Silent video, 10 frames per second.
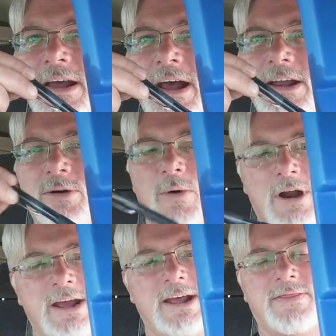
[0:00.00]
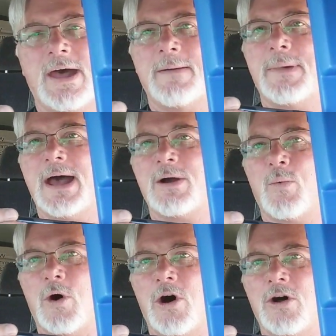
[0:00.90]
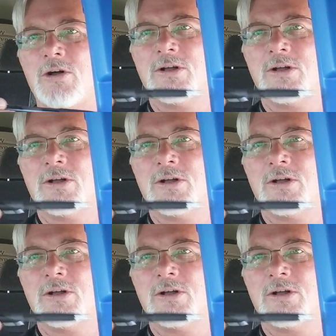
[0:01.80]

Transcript: And you want to hit that back wall